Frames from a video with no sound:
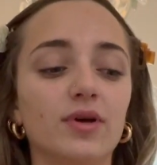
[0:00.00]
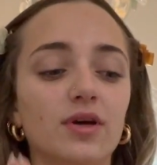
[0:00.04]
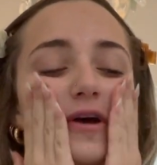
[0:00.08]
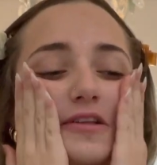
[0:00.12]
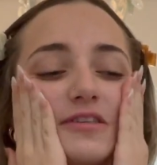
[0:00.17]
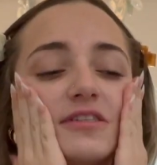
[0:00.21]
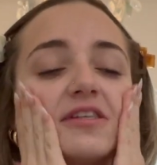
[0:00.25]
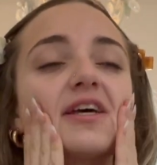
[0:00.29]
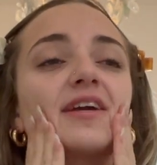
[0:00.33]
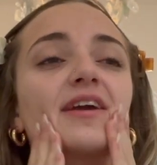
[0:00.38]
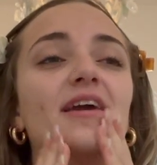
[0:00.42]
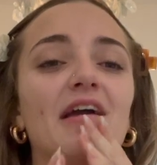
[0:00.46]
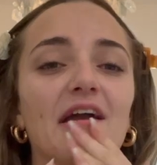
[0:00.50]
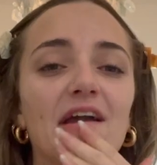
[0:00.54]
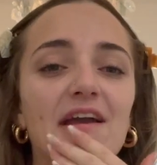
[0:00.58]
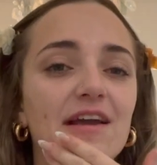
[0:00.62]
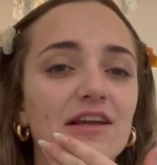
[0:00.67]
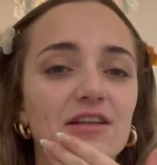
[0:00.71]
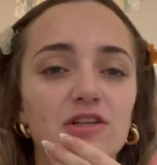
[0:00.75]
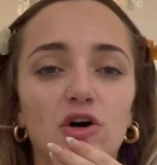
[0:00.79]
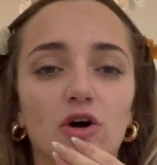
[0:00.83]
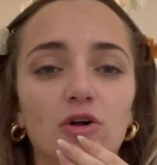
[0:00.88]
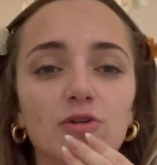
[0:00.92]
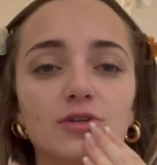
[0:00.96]
It's like
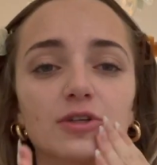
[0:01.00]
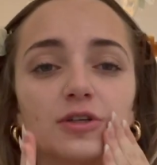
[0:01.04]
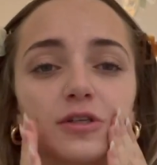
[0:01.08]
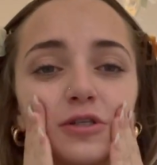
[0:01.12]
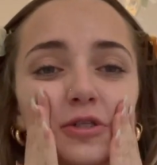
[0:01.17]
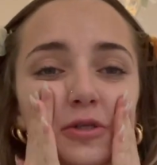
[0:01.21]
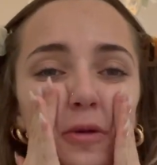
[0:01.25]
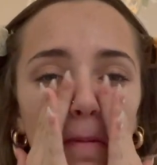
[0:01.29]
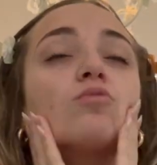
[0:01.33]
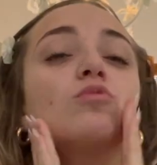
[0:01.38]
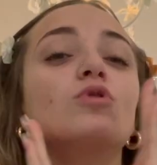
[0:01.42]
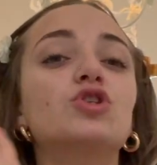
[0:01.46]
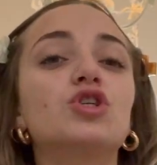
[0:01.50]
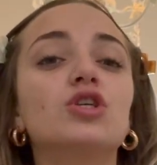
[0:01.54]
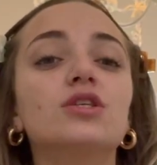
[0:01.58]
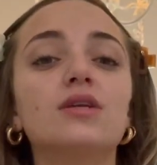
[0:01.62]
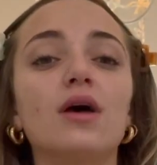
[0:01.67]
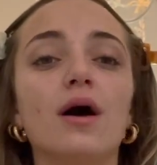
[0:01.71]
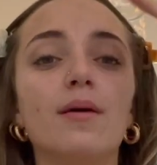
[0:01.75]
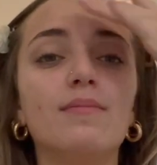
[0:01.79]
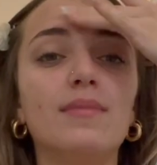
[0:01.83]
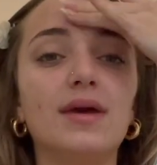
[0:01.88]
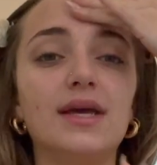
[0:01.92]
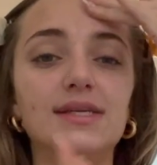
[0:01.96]
$8, which is
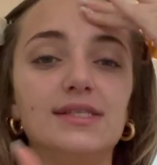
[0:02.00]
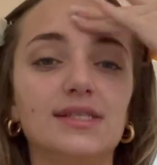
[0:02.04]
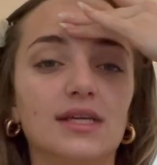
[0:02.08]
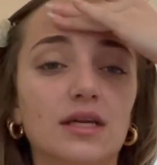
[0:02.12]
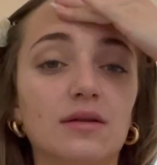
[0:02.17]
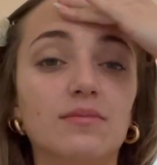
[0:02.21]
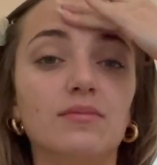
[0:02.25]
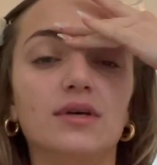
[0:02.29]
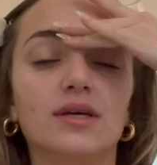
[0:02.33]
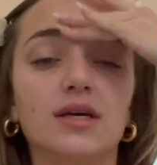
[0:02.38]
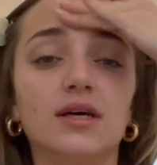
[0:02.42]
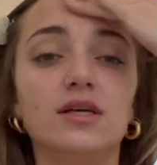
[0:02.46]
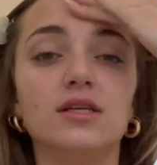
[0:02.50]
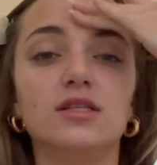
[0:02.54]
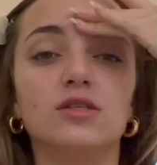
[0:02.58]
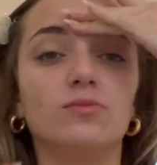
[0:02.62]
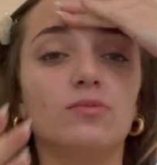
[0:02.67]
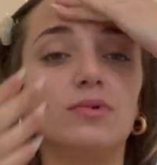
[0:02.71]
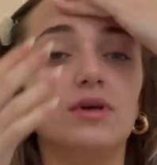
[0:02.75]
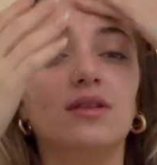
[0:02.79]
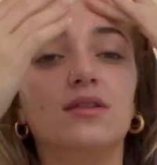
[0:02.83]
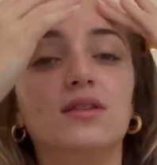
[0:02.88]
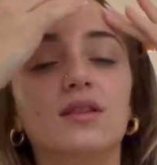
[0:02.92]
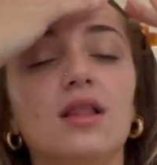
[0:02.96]
amazing because
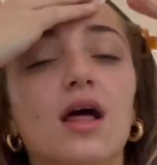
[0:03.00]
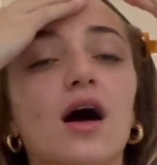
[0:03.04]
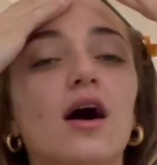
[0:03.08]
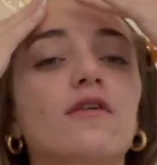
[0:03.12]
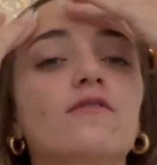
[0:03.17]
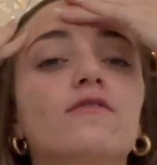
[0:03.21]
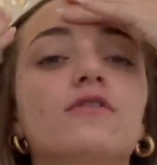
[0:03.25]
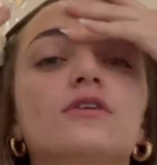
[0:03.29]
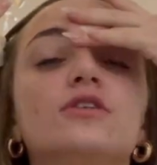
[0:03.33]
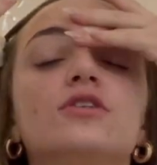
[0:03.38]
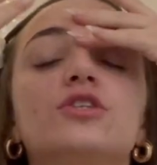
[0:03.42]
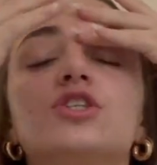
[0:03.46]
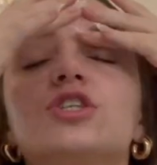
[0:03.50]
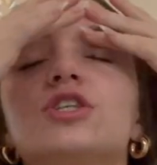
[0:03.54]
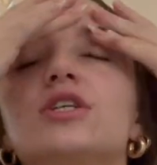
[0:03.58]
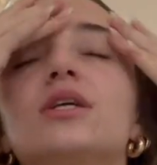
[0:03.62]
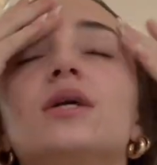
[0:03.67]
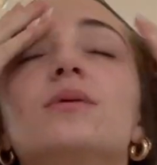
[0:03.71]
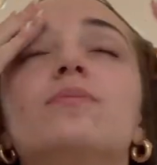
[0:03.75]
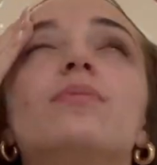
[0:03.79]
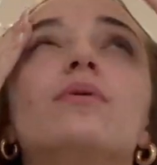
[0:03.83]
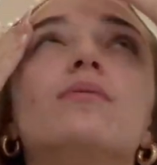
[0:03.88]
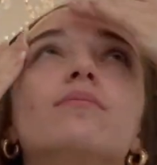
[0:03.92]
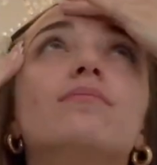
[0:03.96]
we love
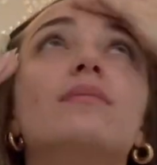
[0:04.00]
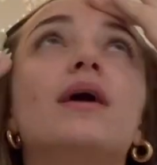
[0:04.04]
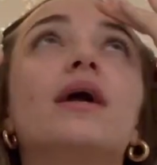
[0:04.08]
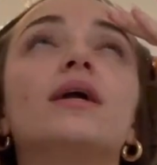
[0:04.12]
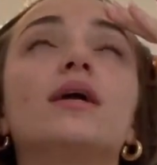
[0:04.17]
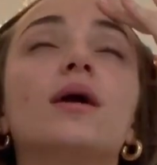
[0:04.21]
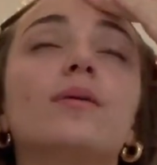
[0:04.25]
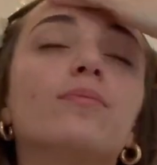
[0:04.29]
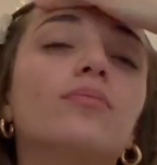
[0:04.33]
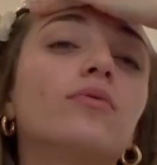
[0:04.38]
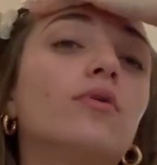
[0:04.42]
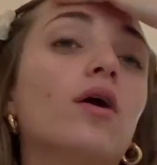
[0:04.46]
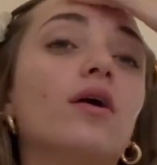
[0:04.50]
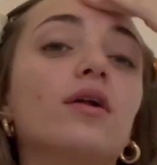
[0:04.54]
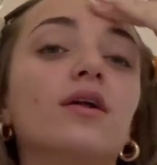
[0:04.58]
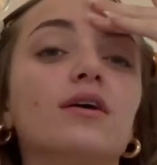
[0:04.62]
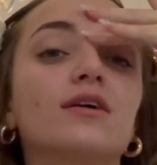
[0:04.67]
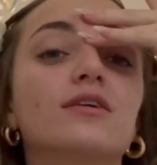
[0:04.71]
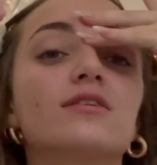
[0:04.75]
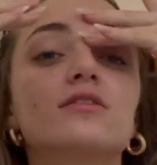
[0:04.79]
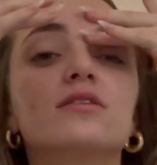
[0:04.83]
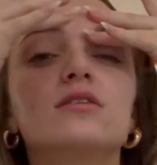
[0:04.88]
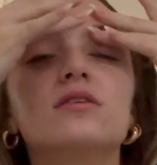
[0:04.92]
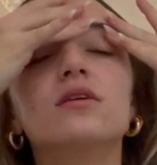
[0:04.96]
cheap makeup
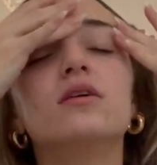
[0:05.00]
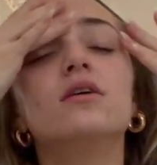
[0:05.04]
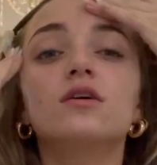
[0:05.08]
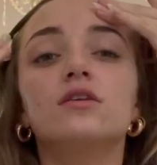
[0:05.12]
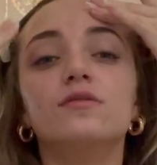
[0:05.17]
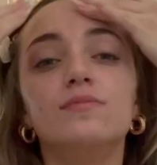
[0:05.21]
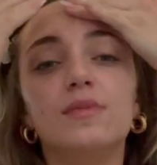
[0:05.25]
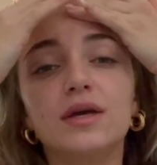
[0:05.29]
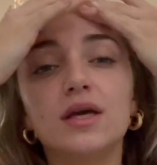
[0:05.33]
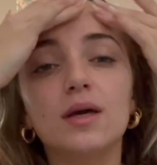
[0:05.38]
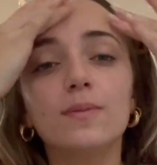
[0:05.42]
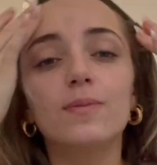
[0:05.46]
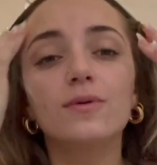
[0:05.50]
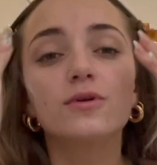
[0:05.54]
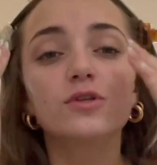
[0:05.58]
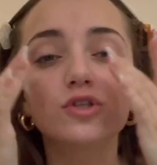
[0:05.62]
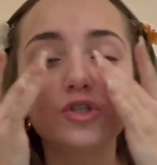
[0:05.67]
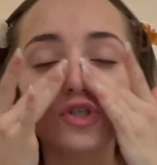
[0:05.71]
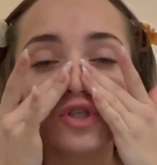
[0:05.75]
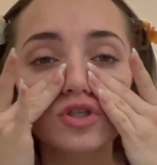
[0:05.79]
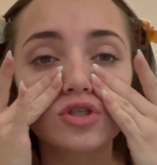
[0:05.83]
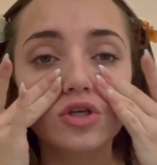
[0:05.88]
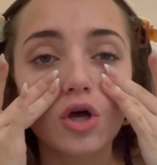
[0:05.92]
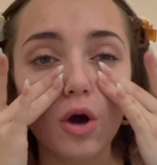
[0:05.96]
products because makeup is
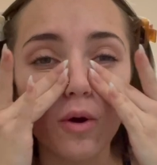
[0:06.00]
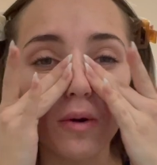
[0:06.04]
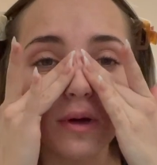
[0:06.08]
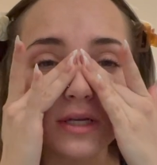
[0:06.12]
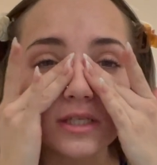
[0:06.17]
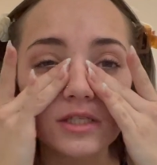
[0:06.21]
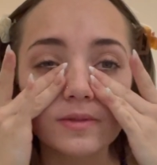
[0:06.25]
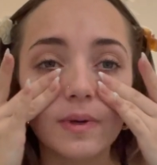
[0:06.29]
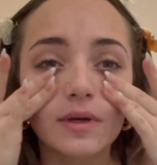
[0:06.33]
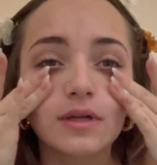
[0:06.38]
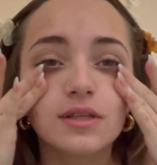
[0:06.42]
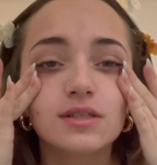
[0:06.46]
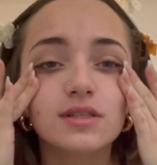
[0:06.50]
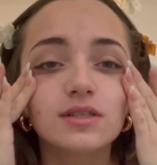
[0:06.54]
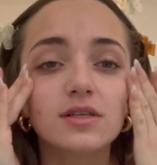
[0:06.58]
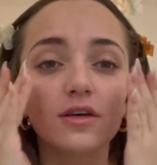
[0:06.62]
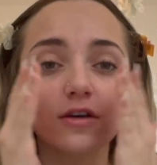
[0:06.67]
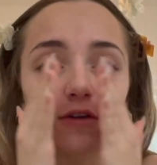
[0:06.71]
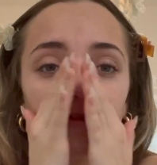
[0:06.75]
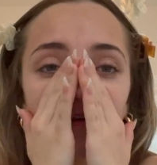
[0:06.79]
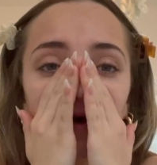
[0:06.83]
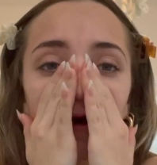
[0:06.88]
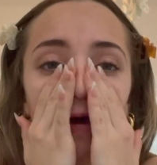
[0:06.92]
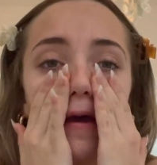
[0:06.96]
so
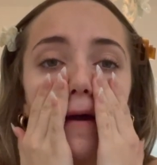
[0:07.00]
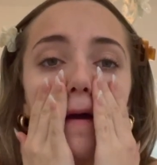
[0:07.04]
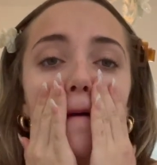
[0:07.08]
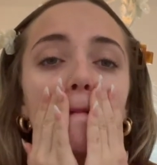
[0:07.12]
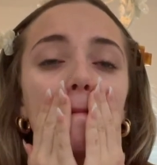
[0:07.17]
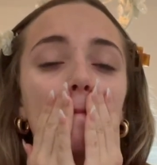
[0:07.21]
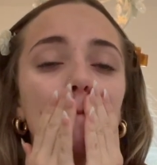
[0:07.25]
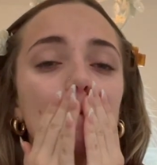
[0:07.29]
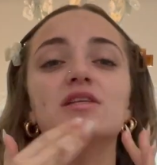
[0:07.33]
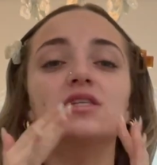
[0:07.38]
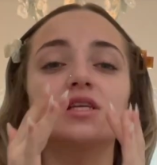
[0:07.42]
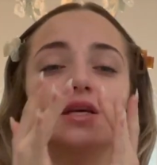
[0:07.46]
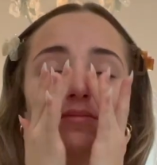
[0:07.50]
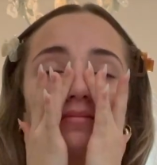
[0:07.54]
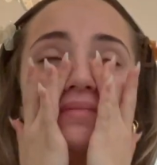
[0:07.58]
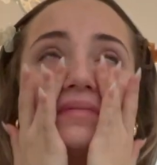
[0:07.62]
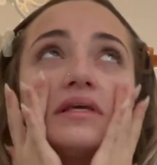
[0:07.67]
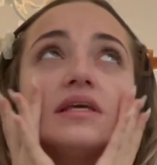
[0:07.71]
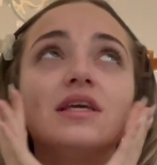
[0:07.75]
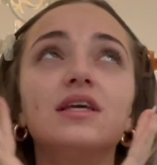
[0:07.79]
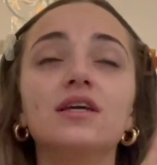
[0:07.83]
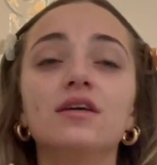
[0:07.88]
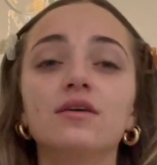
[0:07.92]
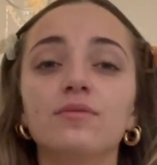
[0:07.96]
expensive, and to
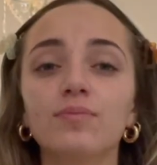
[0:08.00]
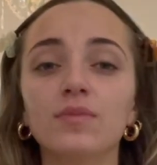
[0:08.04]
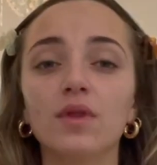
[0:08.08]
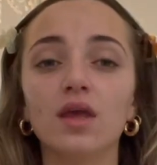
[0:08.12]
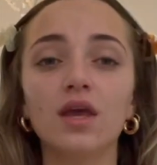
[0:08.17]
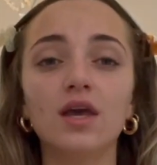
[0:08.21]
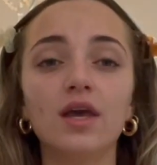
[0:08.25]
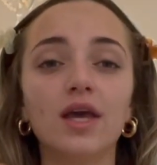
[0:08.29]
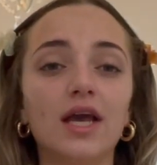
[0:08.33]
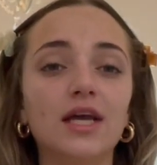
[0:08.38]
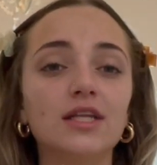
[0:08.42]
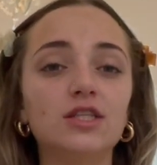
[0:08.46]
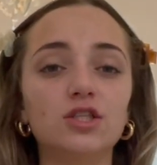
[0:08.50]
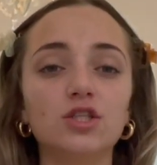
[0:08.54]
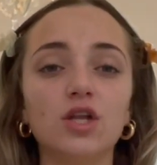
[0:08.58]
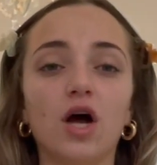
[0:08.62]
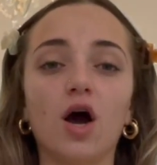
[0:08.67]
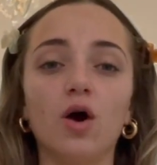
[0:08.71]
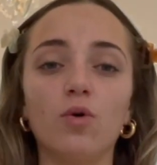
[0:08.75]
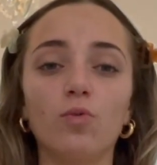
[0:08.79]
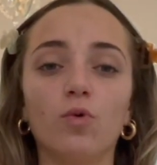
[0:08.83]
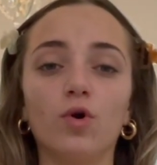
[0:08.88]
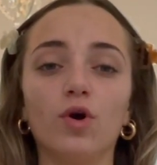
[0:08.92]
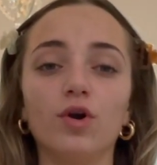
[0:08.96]
me, it's
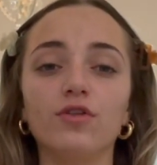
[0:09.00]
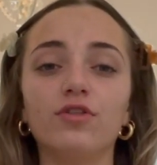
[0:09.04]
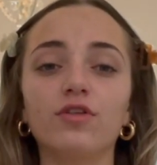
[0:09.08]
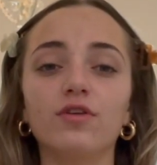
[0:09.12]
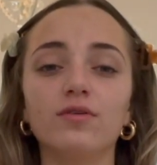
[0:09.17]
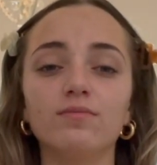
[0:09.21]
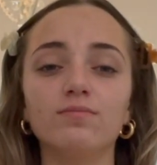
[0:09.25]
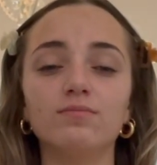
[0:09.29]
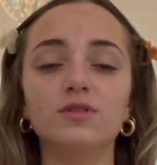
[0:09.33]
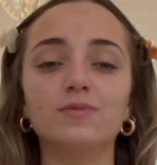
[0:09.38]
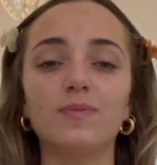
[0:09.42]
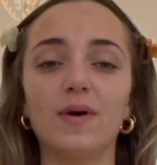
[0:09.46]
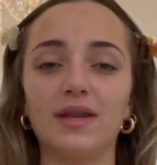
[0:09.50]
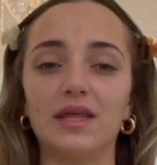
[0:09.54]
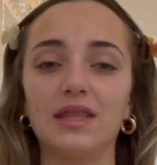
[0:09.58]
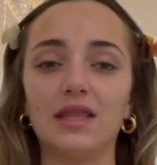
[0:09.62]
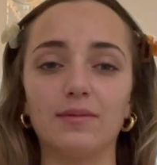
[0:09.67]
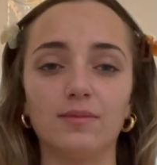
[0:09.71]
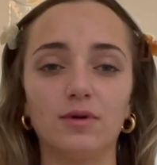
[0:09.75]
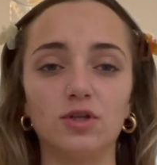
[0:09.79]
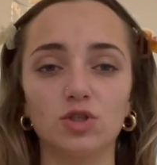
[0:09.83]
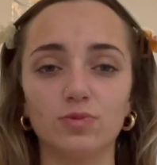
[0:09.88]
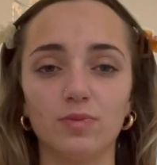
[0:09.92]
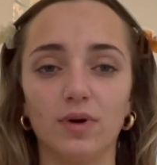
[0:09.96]
not worth spending
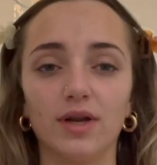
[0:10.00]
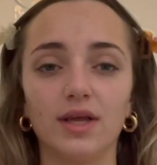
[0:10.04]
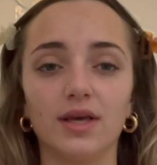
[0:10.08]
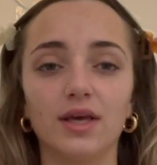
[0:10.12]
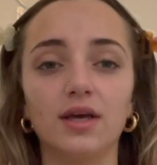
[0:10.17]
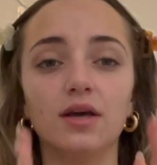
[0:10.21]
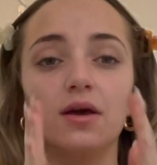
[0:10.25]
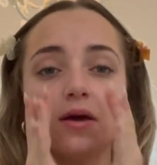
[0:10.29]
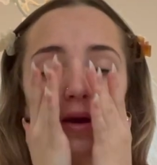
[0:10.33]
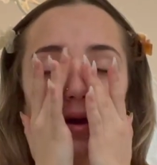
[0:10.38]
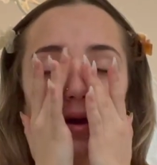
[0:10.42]
that much money.